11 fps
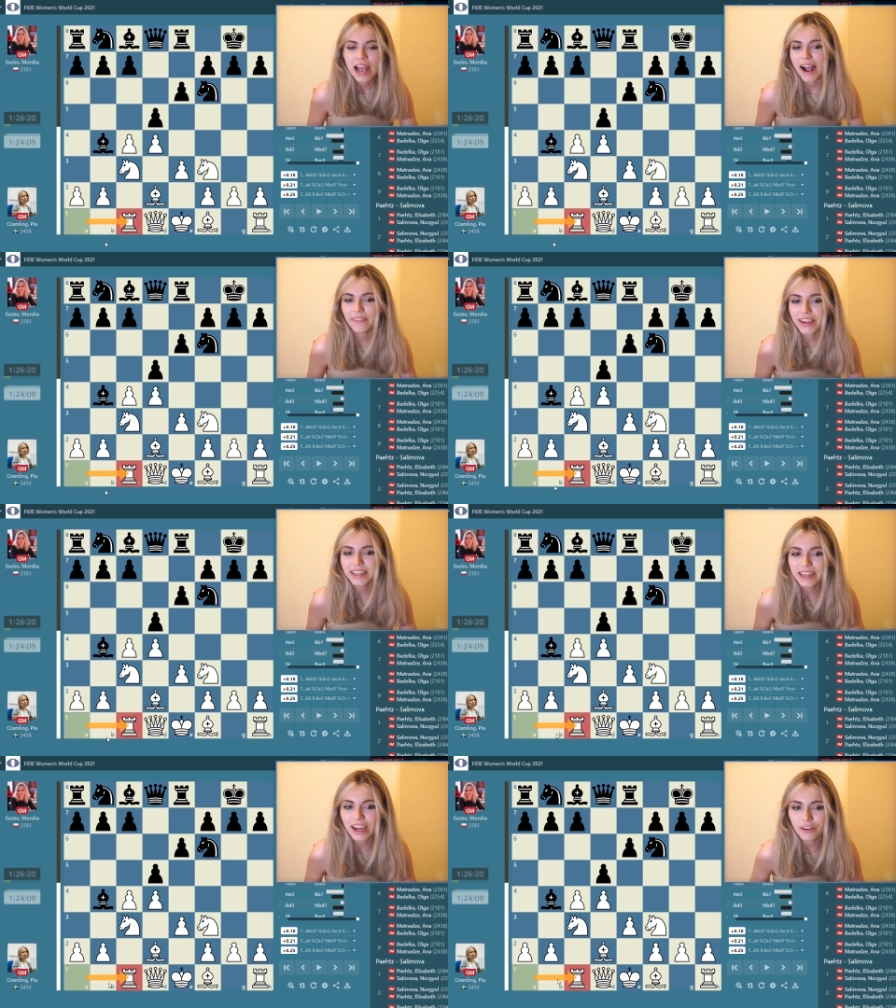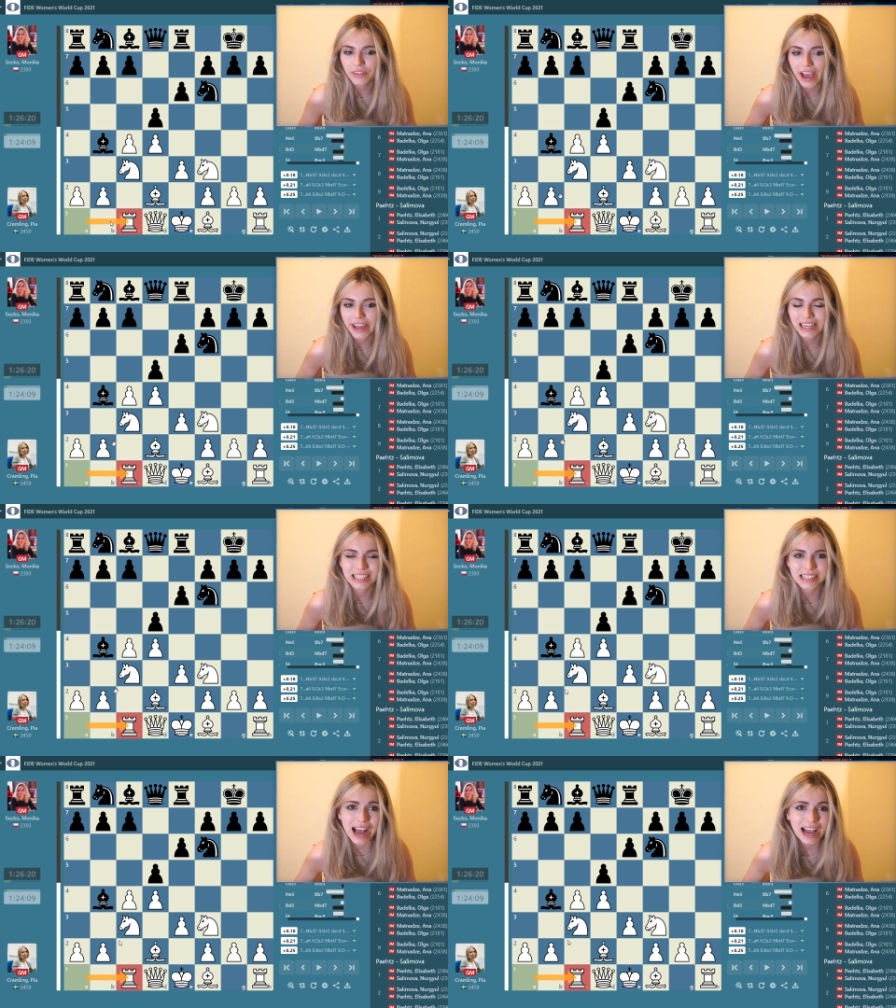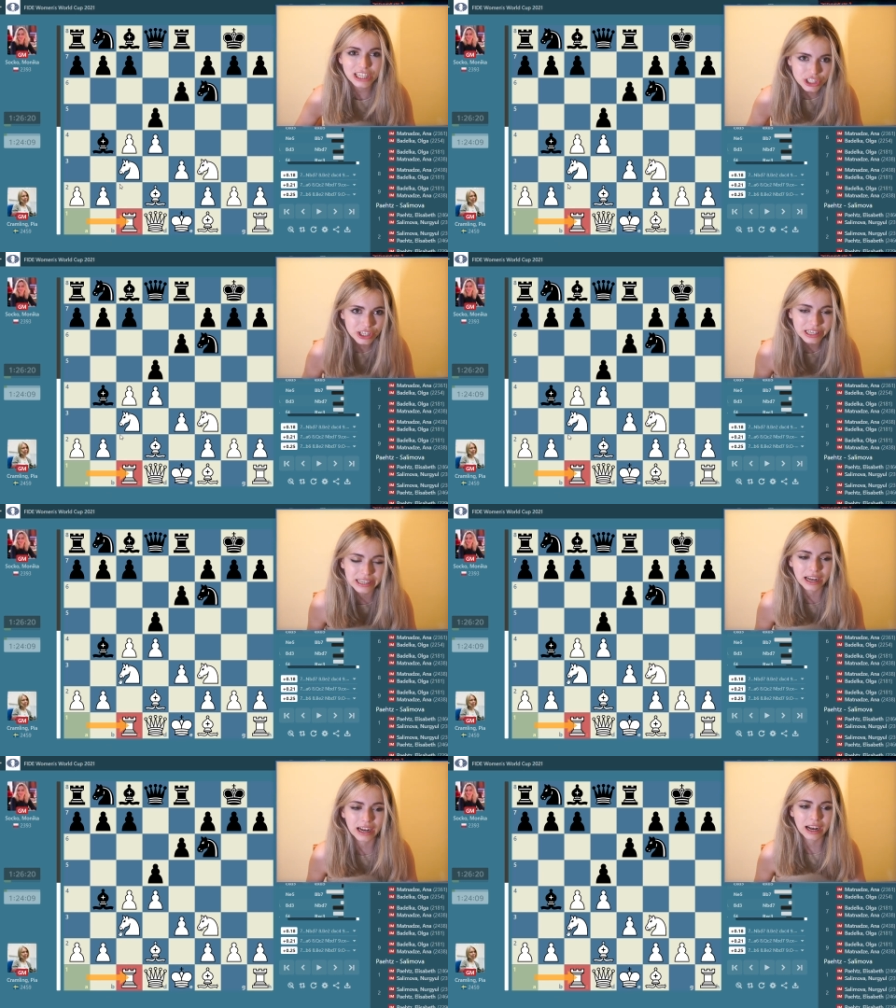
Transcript: And the idea of that is actually